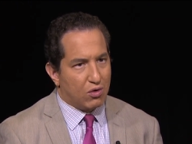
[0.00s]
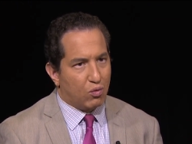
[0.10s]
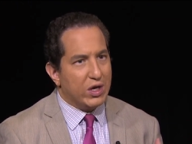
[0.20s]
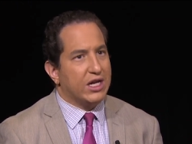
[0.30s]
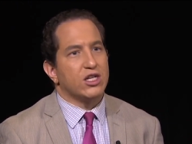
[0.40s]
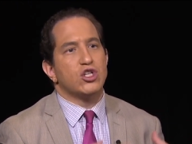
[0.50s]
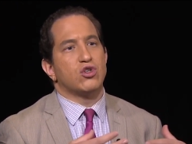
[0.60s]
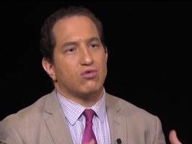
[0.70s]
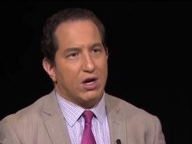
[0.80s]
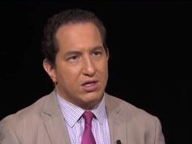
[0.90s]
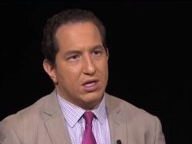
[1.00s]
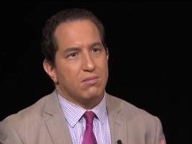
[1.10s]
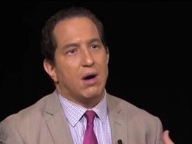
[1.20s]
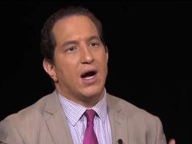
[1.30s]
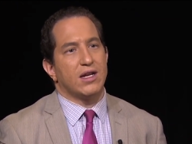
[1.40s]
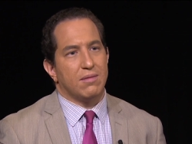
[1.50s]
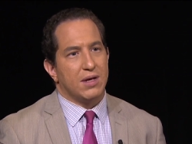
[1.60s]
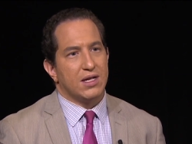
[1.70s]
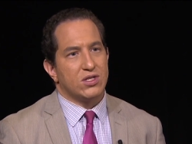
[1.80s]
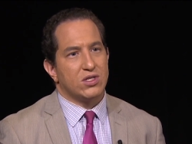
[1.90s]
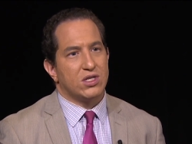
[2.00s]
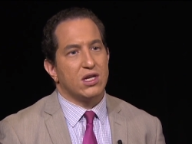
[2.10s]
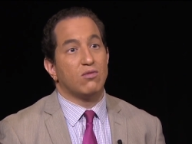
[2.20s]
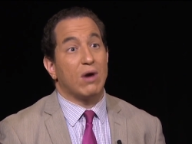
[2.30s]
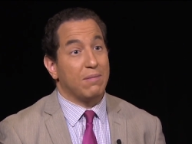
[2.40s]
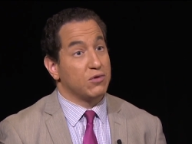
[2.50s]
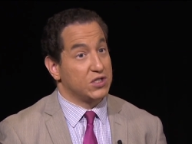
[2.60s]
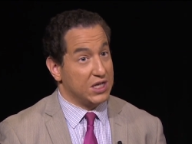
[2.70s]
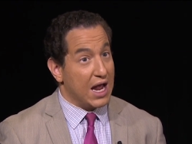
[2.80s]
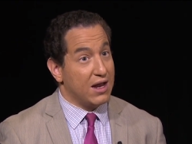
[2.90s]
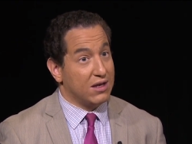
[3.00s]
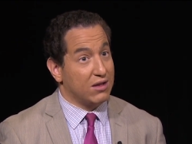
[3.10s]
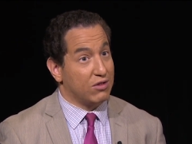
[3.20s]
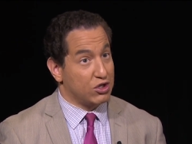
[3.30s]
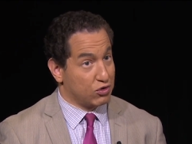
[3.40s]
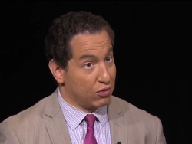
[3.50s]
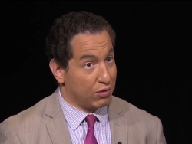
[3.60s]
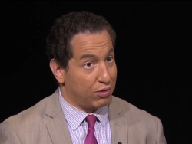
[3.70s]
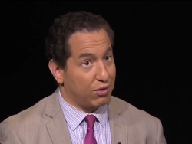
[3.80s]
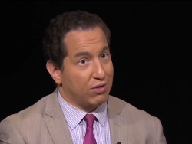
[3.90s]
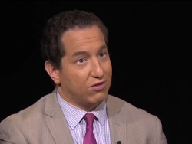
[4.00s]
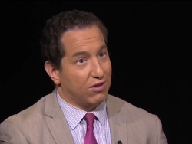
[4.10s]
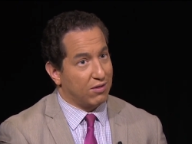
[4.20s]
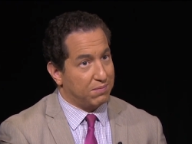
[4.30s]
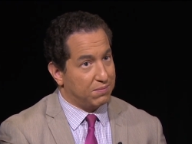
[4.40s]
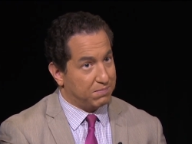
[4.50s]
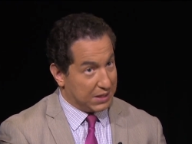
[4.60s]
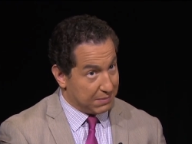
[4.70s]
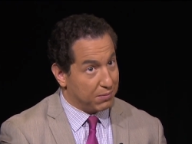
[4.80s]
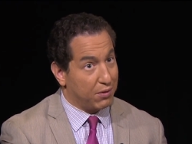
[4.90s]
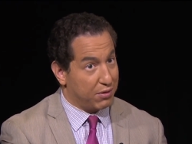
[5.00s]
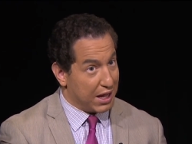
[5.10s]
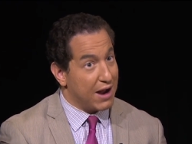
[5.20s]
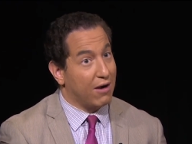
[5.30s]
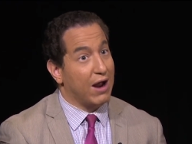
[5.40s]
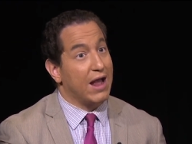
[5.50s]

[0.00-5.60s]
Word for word: reconstructed monuments did represent the truth to the people there.